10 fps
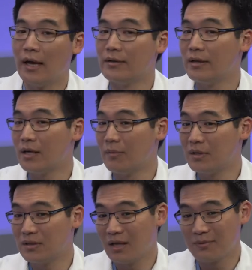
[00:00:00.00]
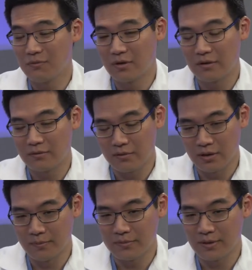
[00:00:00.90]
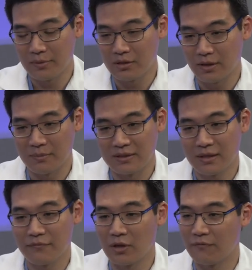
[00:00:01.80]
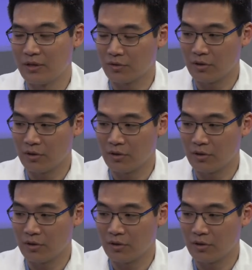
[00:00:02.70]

and they come in types where um, somebody like myself, an interventional